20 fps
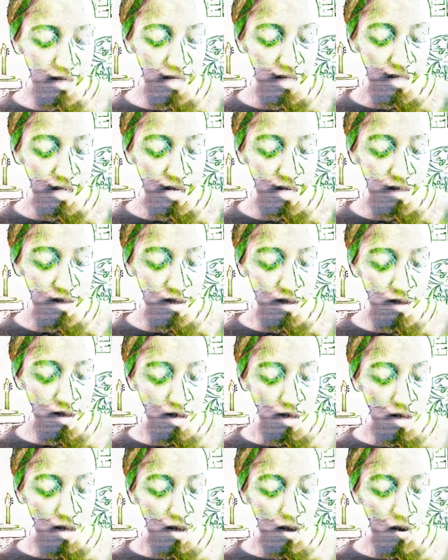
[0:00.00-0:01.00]
like
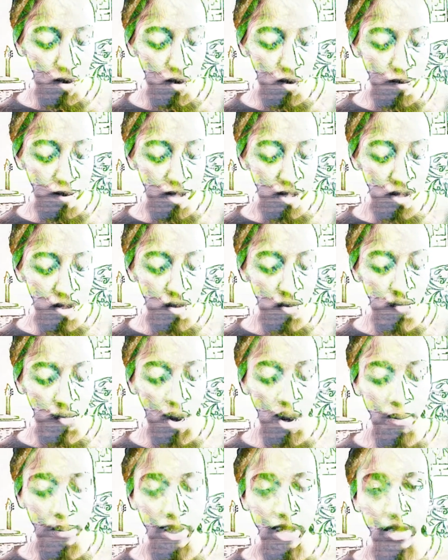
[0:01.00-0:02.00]
a whole bunch of
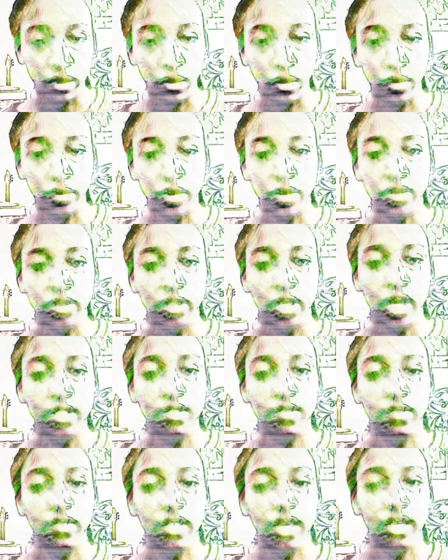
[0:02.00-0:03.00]
drama and all those
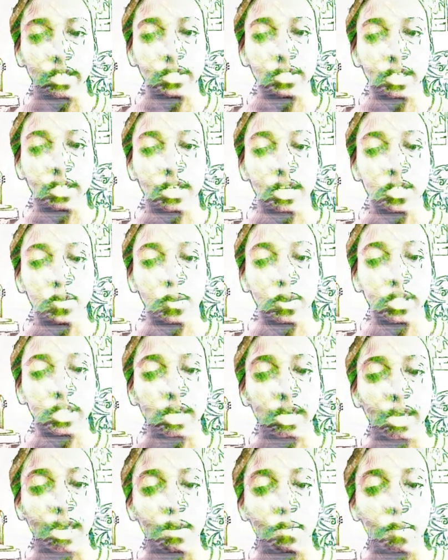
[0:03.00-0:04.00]
kinds of things, then that's what
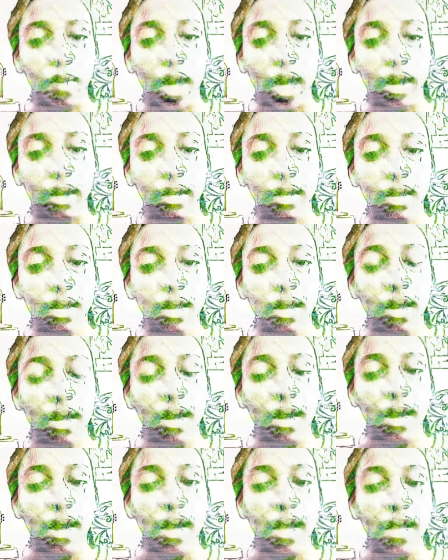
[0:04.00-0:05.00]
they get back.
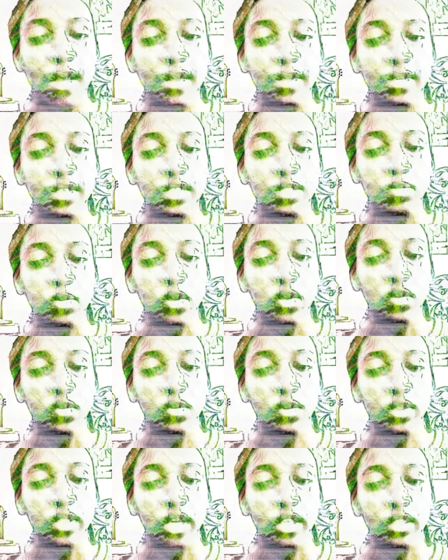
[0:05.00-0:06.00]
And it's
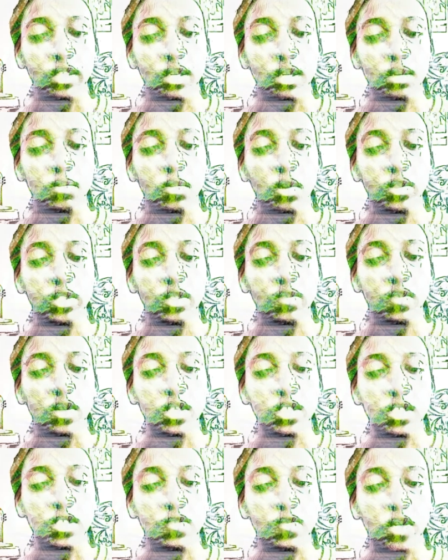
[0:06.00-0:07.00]
beautiful that the
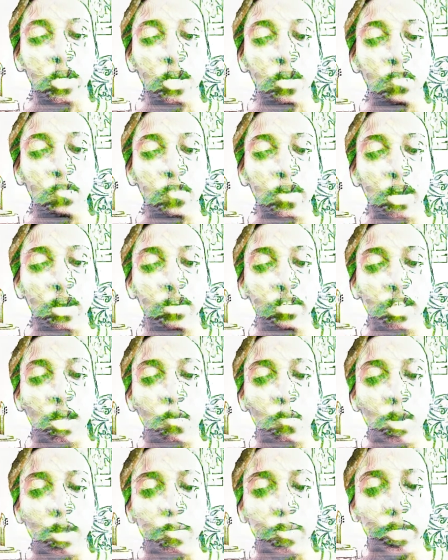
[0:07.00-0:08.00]
multiverse is very fair in that
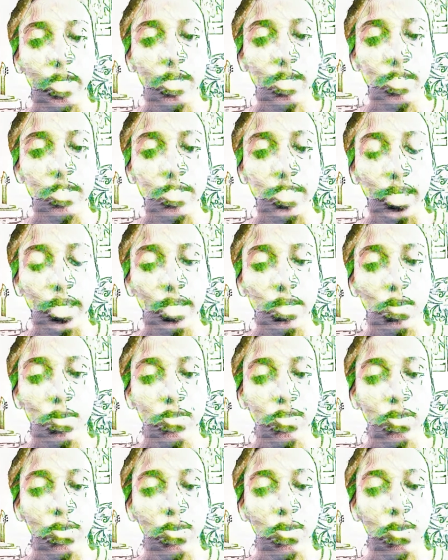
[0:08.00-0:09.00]
way, because it can
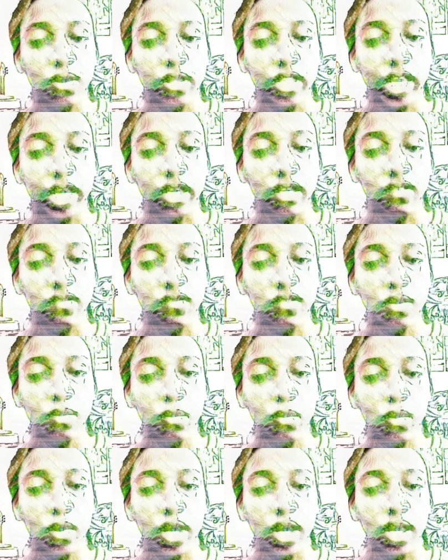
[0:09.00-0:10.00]
also go in like a
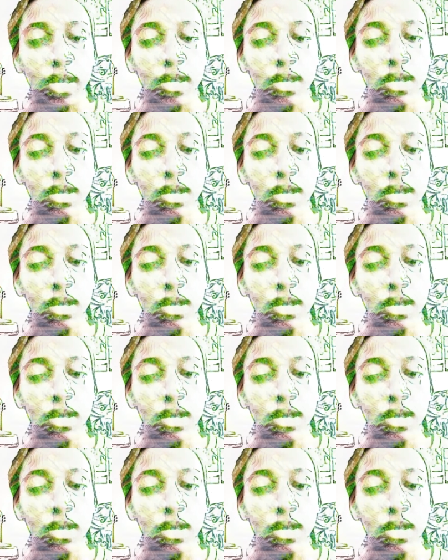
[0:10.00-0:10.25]
flip way,